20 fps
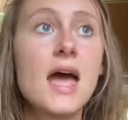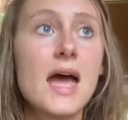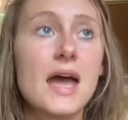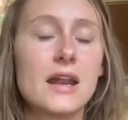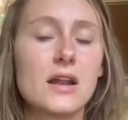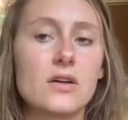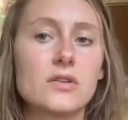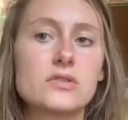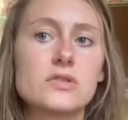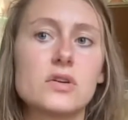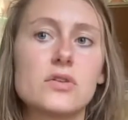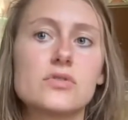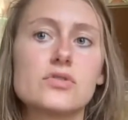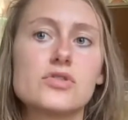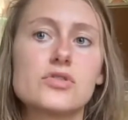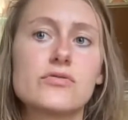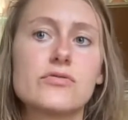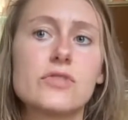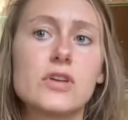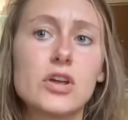and also
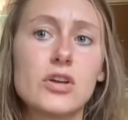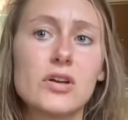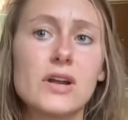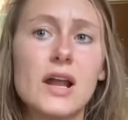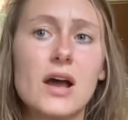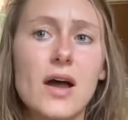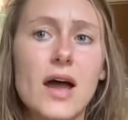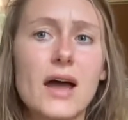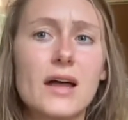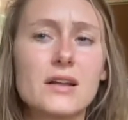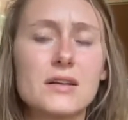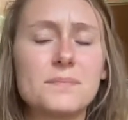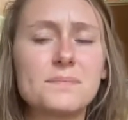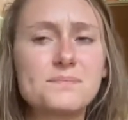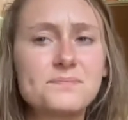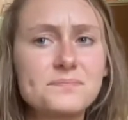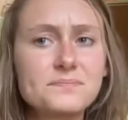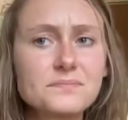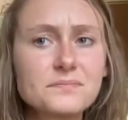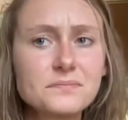figuring out how to
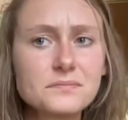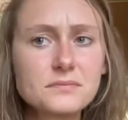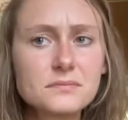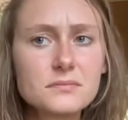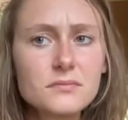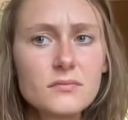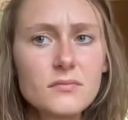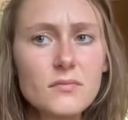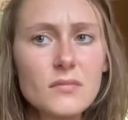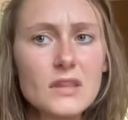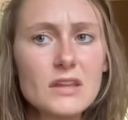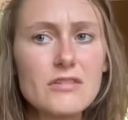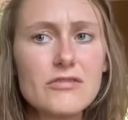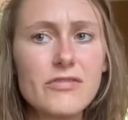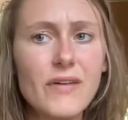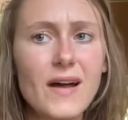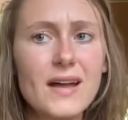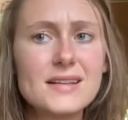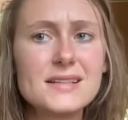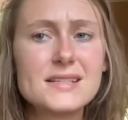
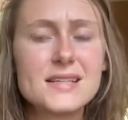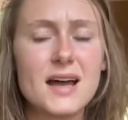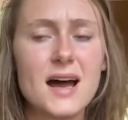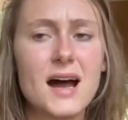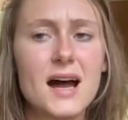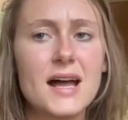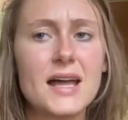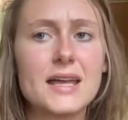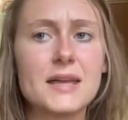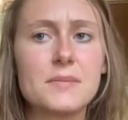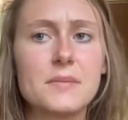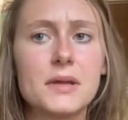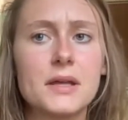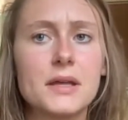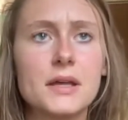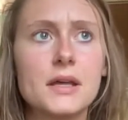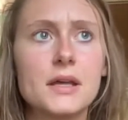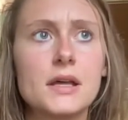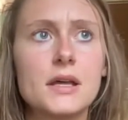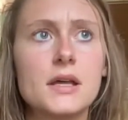find time
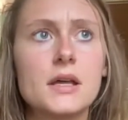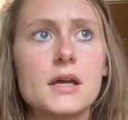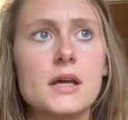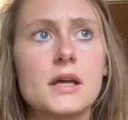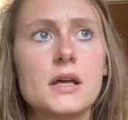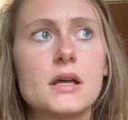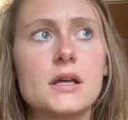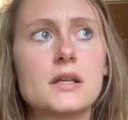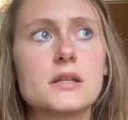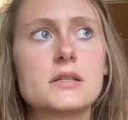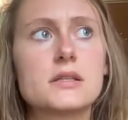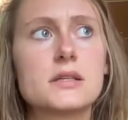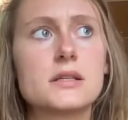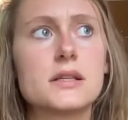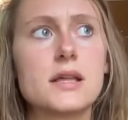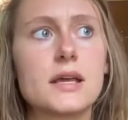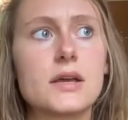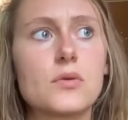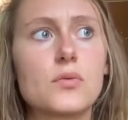to like